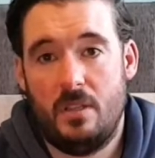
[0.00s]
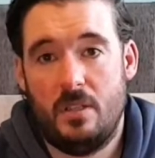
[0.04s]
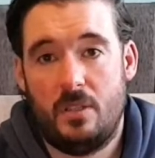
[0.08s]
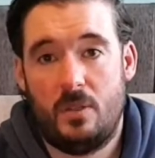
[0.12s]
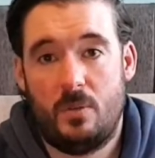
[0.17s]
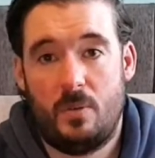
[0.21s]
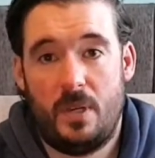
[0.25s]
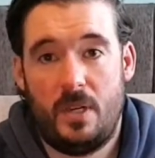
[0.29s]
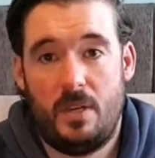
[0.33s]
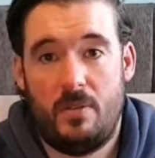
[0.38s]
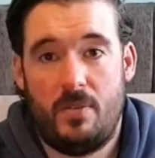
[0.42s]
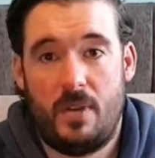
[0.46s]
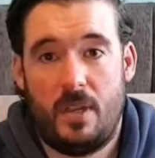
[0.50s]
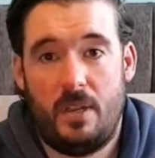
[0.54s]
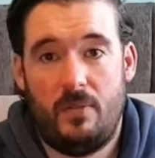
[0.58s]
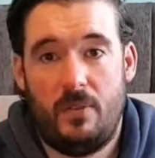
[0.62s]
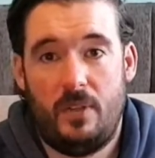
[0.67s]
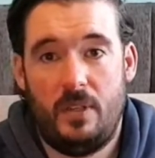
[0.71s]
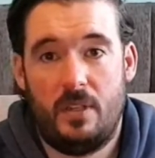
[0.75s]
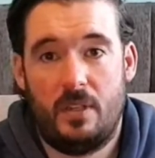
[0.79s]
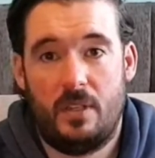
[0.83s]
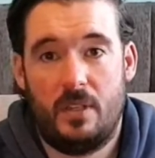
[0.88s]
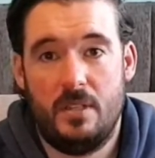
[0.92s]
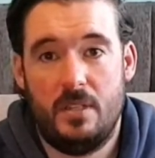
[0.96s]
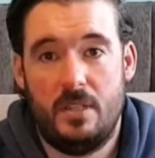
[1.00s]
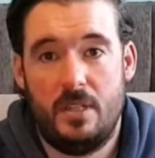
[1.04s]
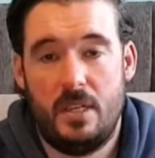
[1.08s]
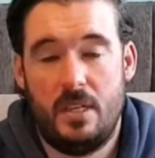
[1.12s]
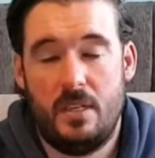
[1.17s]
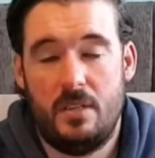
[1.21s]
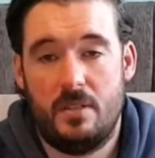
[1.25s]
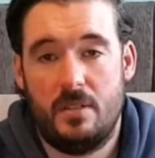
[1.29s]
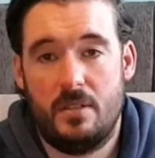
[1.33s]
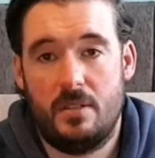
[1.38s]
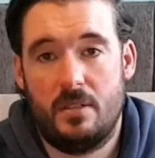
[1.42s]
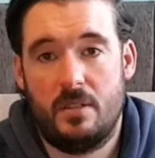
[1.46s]
25 litre
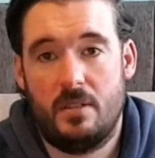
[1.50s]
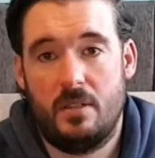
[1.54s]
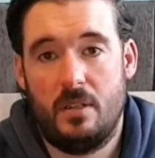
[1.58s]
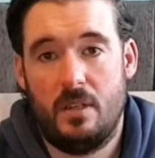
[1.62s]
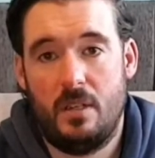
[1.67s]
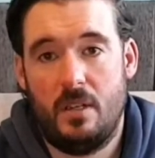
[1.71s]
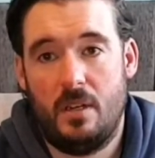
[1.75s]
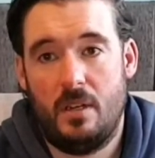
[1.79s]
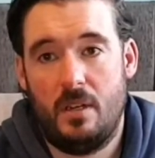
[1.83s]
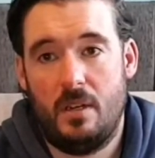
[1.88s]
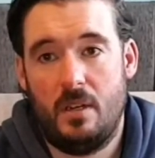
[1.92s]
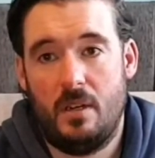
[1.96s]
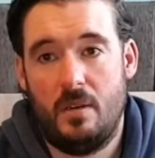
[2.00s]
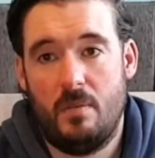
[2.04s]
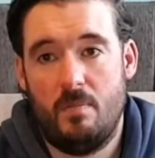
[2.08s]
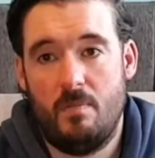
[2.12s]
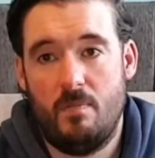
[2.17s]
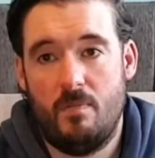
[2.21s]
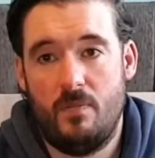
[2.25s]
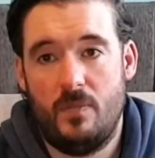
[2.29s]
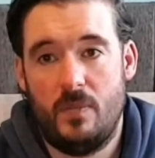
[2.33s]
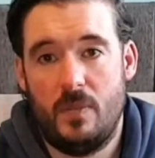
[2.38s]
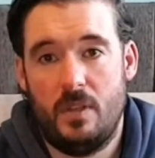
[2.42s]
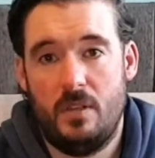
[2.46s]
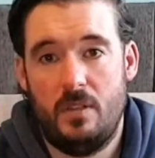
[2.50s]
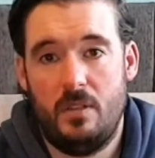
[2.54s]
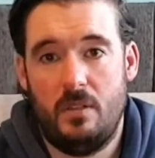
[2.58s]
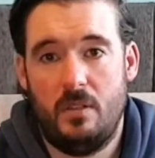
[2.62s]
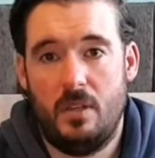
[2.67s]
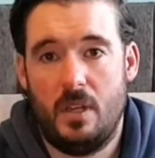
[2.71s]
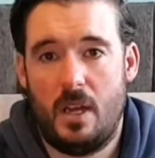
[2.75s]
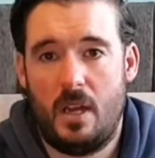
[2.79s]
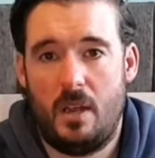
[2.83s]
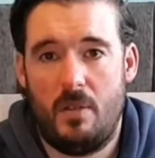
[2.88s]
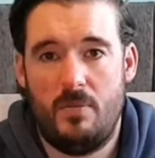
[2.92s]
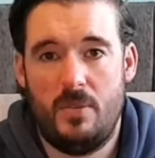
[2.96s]
containers.
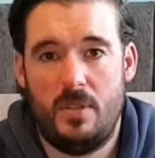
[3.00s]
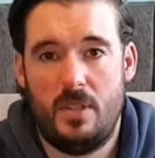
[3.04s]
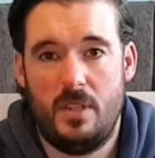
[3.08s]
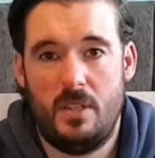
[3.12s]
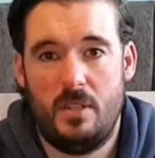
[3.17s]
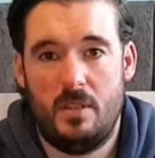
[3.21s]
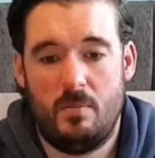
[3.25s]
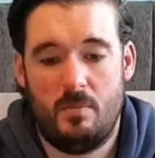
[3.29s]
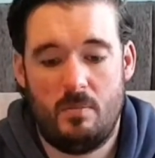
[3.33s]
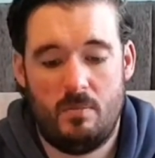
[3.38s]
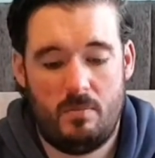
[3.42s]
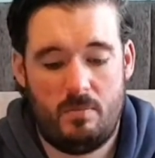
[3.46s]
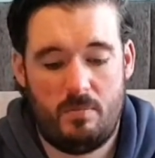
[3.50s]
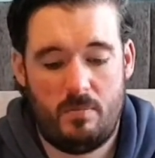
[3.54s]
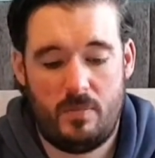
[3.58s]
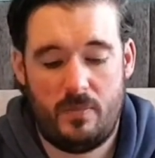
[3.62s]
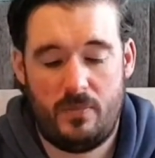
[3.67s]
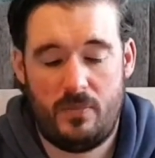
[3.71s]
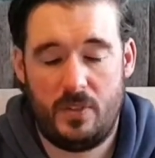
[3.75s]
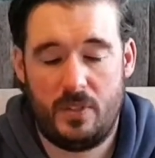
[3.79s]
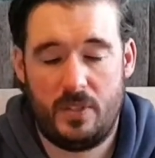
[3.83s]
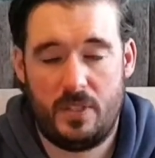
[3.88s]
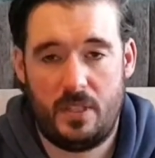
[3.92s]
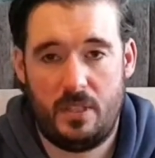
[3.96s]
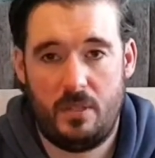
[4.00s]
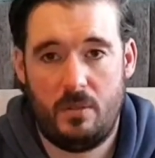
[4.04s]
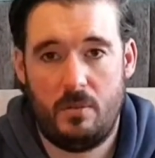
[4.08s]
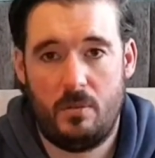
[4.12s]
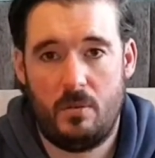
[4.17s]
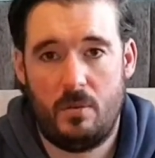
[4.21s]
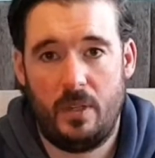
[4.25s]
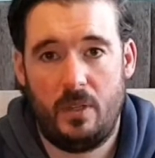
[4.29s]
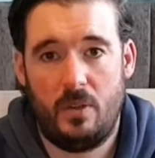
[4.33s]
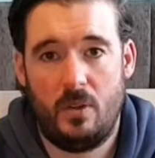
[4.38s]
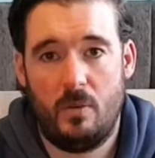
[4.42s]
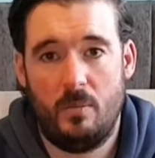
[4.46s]
I've seen them for sale
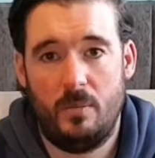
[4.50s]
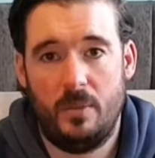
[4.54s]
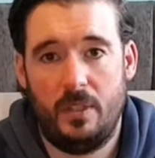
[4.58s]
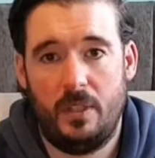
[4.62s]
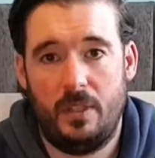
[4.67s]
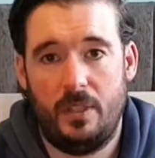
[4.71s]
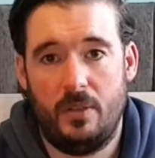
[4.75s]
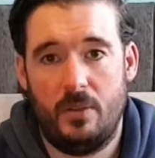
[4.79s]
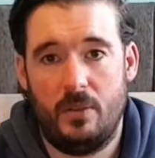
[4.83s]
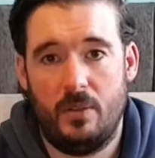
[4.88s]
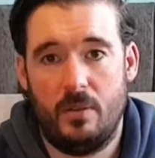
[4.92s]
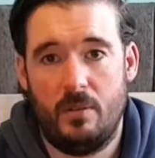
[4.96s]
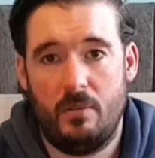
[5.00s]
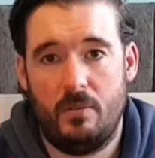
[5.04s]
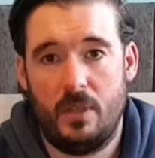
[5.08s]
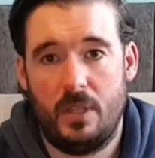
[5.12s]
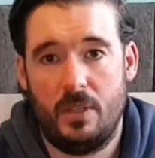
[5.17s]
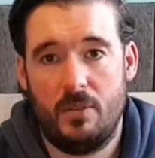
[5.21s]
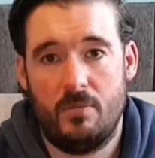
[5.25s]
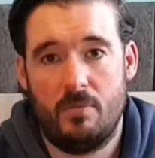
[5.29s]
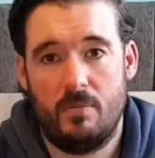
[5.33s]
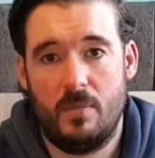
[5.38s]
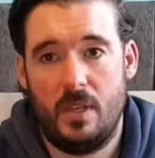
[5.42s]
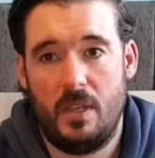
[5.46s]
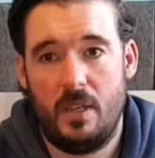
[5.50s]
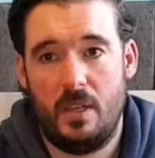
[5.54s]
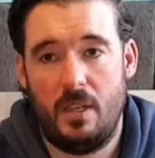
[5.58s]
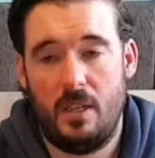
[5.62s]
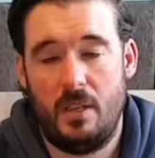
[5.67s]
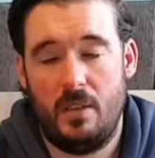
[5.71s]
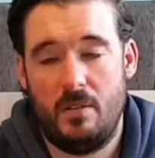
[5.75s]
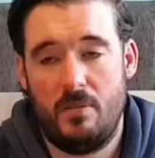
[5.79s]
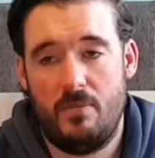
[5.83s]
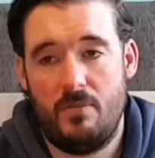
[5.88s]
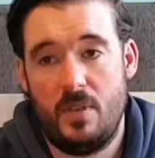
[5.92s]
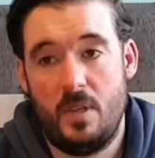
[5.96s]
quite commonly on like
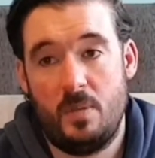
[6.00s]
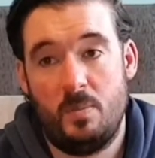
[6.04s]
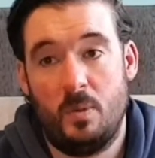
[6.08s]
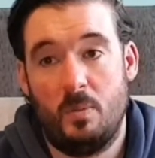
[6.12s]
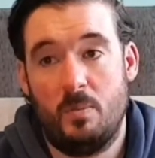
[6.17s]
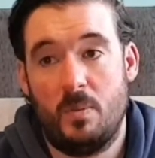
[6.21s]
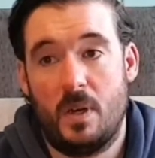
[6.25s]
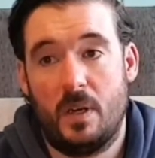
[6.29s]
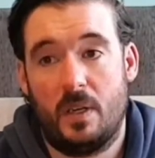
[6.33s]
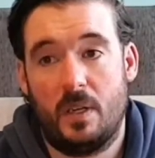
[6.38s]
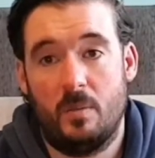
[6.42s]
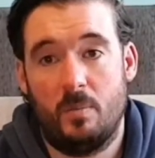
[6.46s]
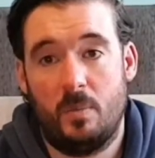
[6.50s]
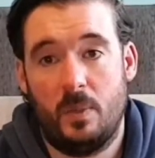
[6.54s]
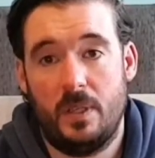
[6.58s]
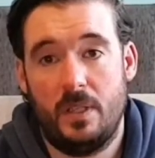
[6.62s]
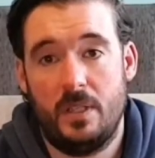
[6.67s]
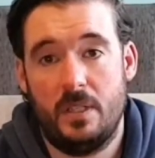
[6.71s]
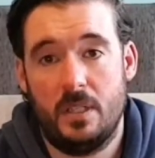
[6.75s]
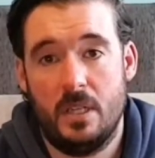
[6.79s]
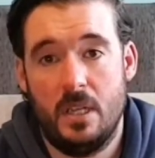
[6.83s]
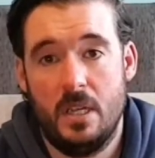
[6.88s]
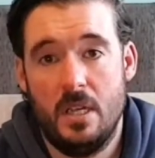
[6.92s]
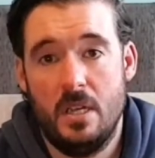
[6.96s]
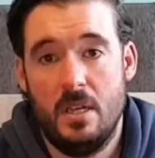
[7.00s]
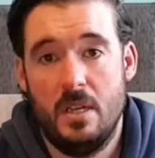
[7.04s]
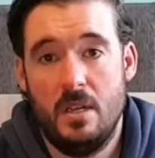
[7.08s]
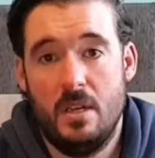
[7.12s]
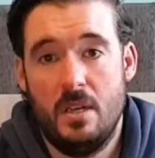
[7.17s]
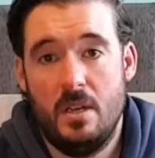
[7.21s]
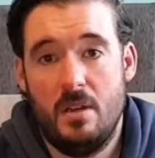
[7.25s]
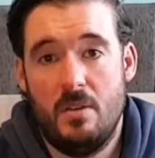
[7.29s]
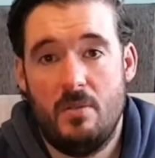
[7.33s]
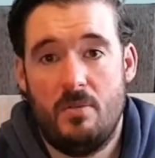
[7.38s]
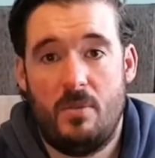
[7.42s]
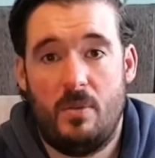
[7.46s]
Facebook Marketplace
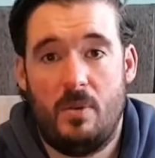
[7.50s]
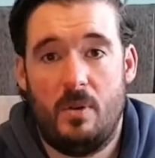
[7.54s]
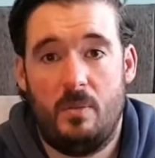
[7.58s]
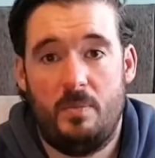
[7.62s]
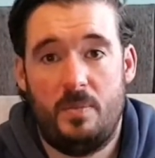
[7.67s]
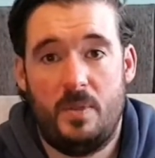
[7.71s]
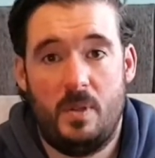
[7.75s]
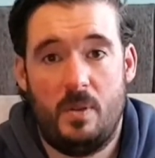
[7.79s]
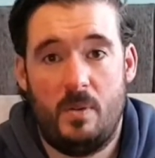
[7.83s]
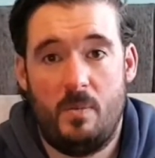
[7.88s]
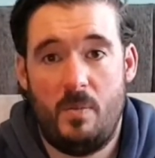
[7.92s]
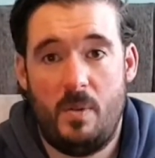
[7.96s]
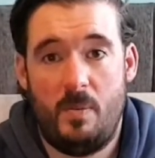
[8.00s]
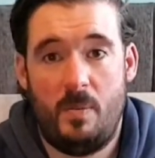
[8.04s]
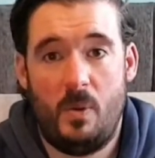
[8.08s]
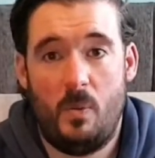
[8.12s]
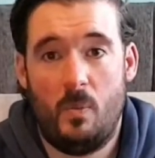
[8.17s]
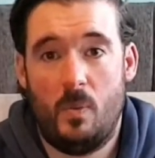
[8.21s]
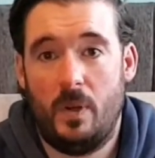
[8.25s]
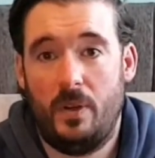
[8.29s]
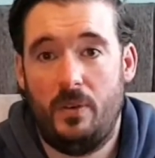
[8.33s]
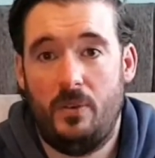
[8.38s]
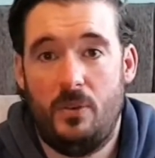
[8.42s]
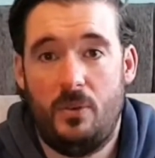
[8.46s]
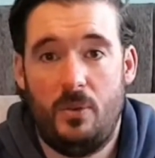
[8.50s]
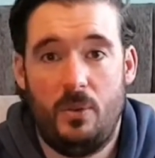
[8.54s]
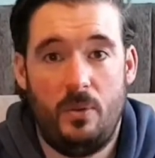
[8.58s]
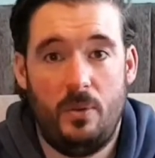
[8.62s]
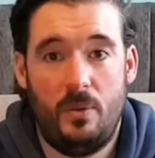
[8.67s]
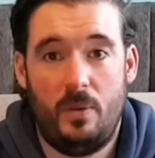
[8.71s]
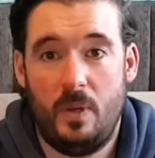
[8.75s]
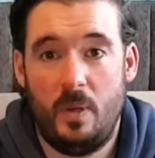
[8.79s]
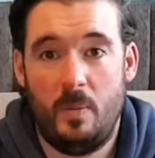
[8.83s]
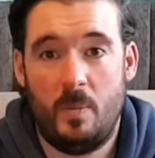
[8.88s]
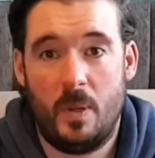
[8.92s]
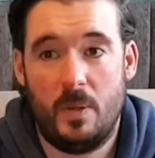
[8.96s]
for sort of maybe £1,
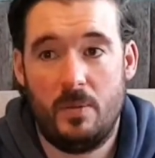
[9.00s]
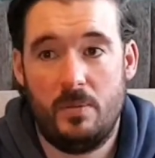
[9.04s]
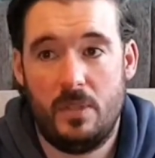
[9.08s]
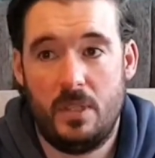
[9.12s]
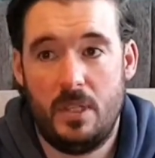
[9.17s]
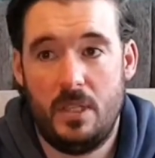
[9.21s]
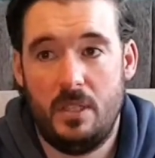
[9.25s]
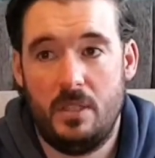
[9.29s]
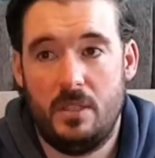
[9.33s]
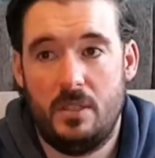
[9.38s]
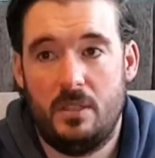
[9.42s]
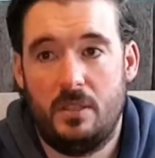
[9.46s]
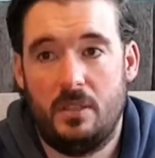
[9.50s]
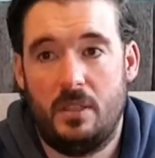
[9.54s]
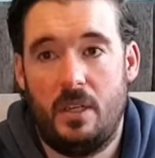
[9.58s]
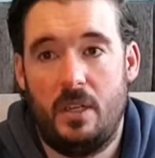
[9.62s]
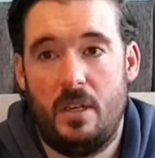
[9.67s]
£2, £3 each.